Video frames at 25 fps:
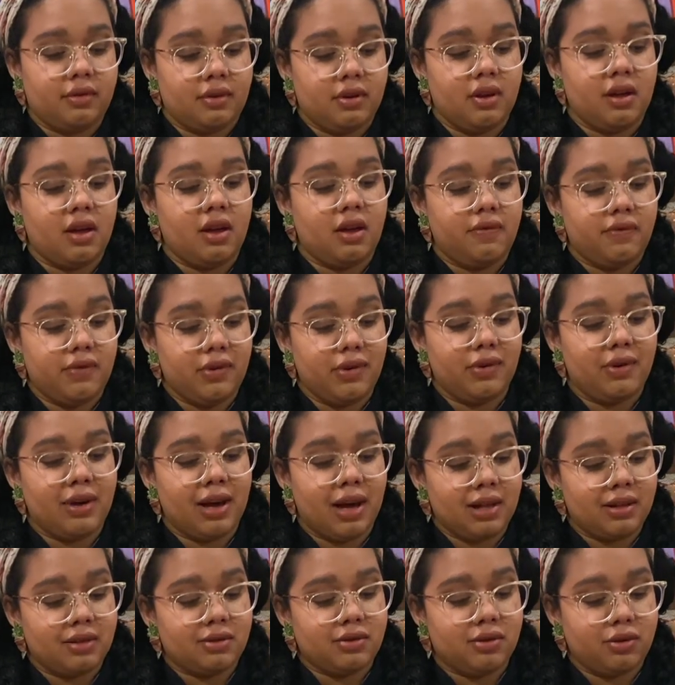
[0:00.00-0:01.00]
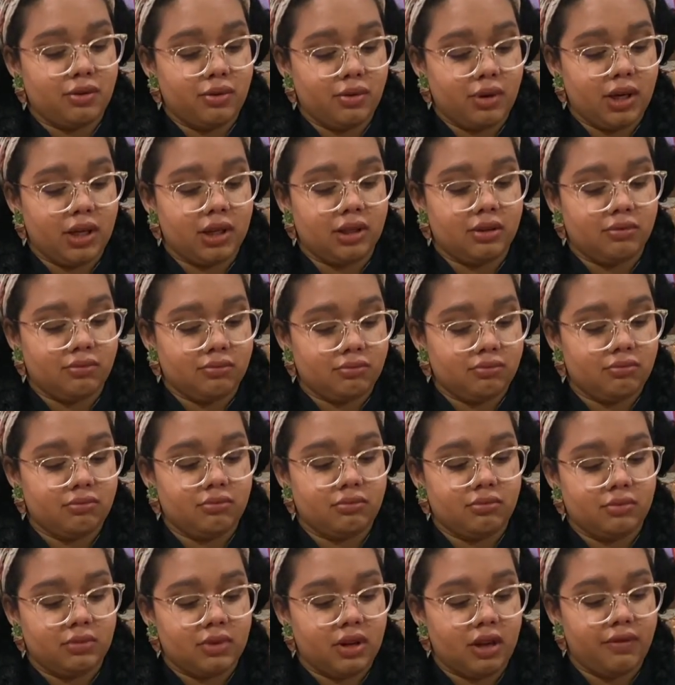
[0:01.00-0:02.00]
if you get to it
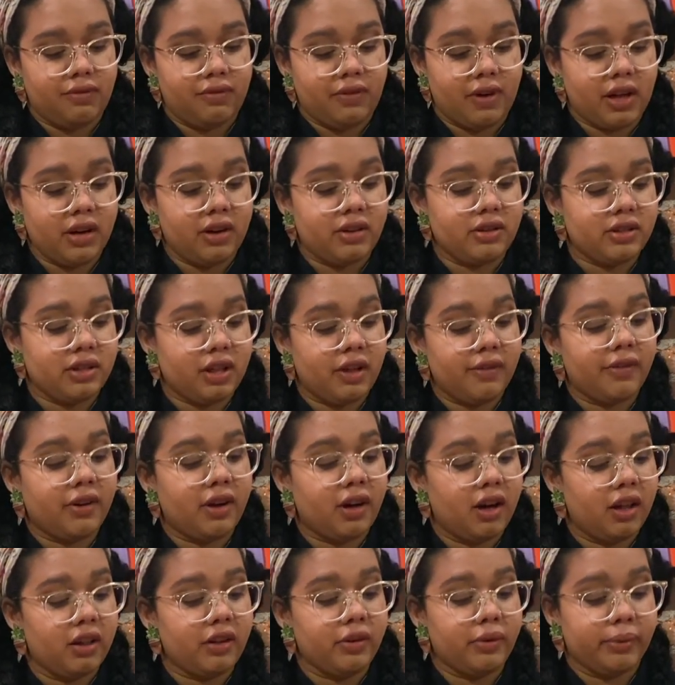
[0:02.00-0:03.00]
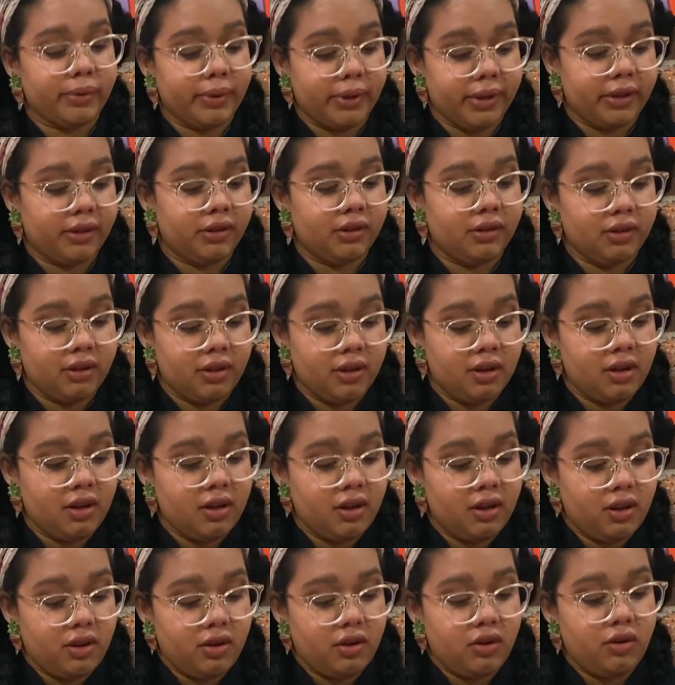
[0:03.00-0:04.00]
and find yourself a color wheel,
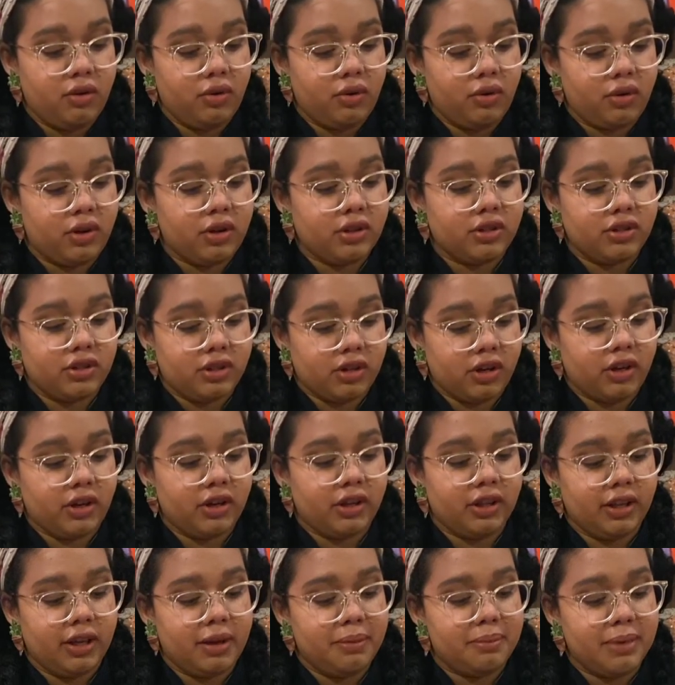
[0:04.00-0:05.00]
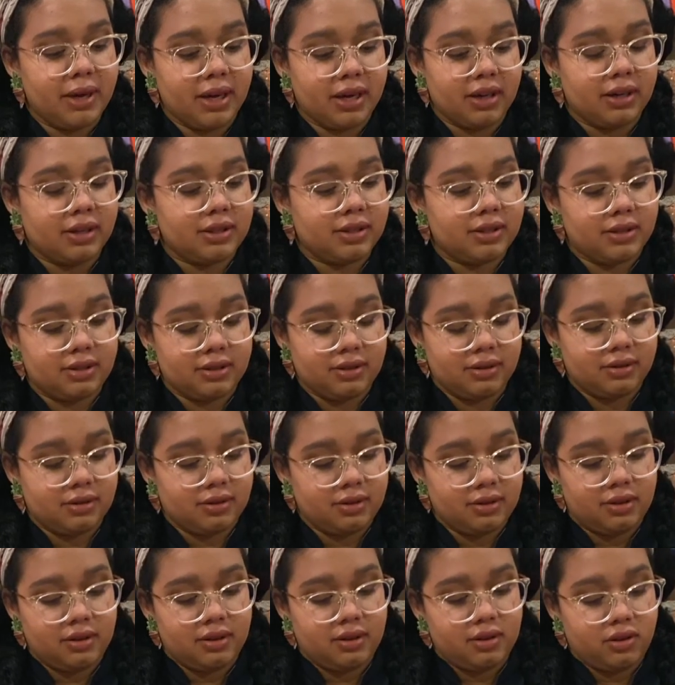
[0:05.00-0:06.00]
you can certainly mix
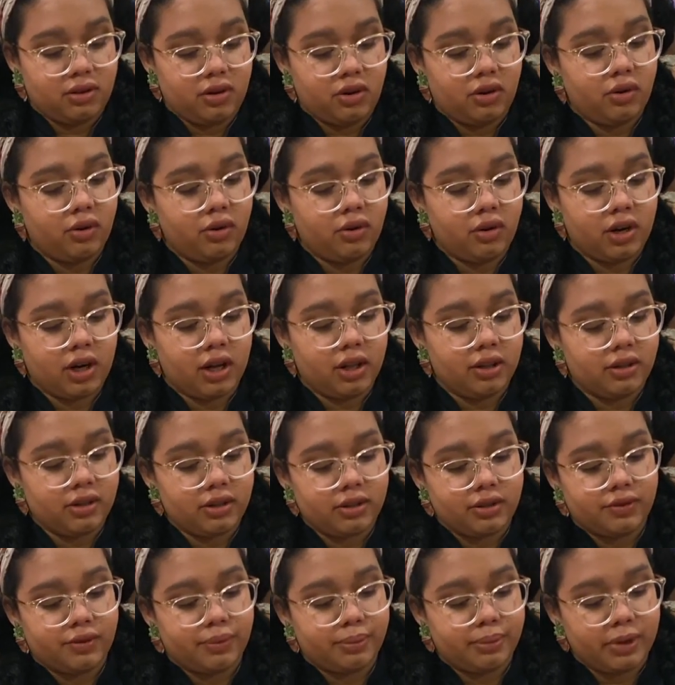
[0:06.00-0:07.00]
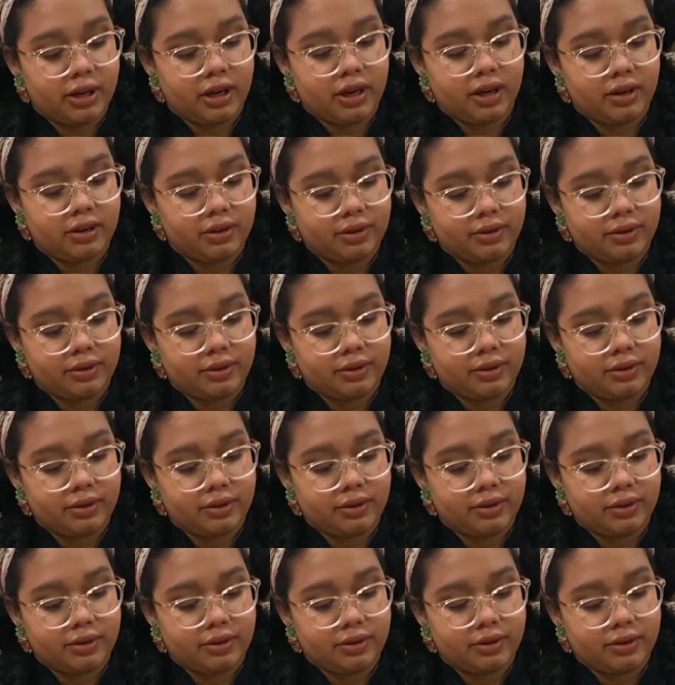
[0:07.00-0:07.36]
your own colors from there.